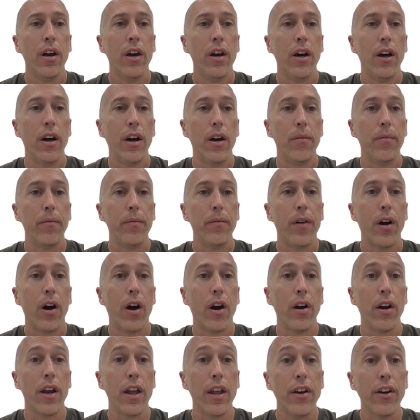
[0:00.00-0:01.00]

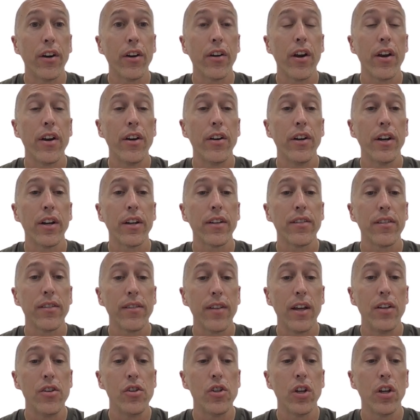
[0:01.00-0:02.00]
our Integrator
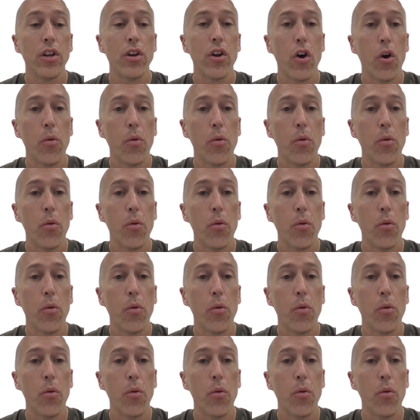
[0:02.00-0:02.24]
Extension